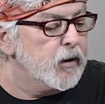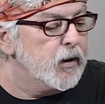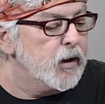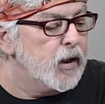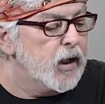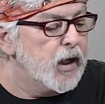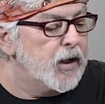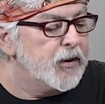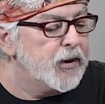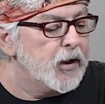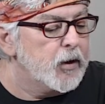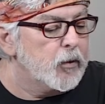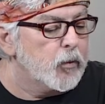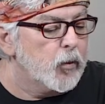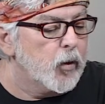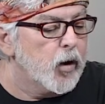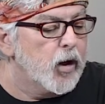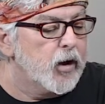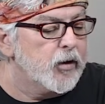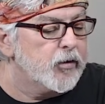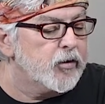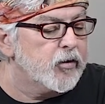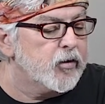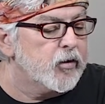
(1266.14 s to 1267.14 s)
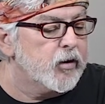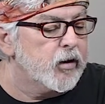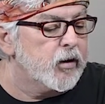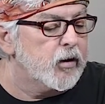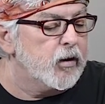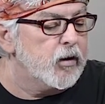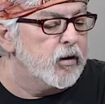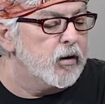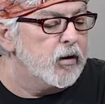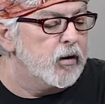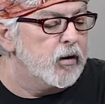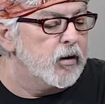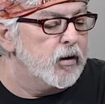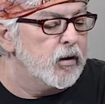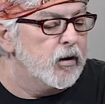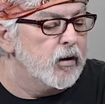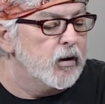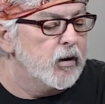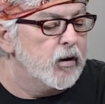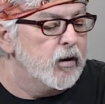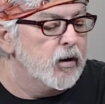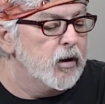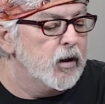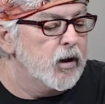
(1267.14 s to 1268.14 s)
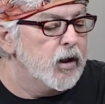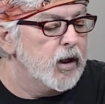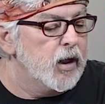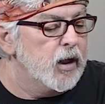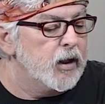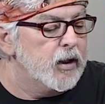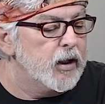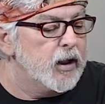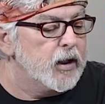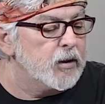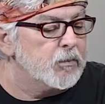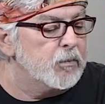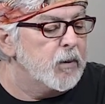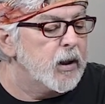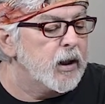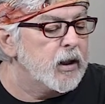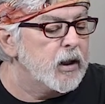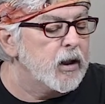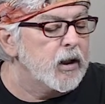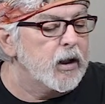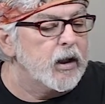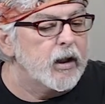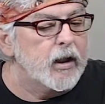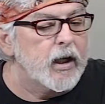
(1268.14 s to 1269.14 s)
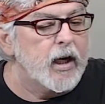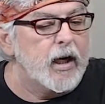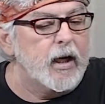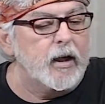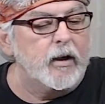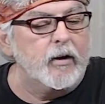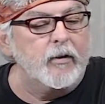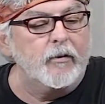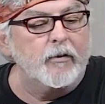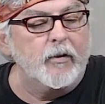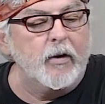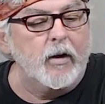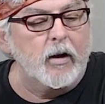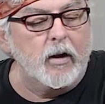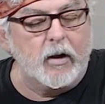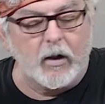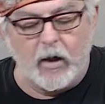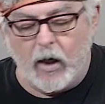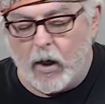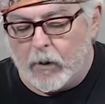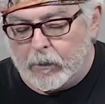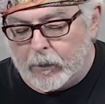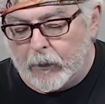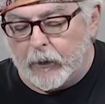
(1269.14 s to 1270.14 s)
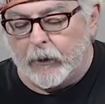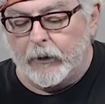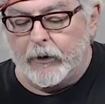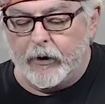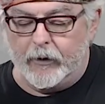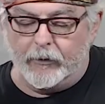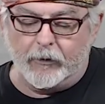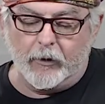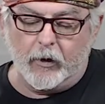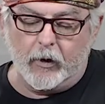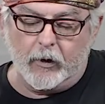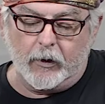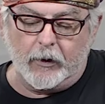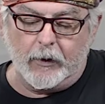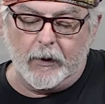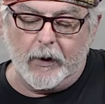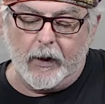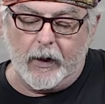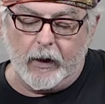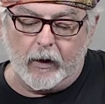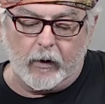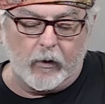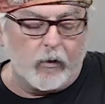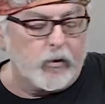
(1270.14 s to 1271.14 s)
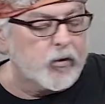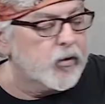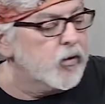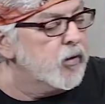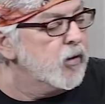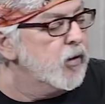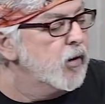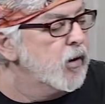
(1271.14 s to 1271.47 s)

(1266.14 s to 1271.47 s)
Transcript: I think rust, I like making it out of a couple different things,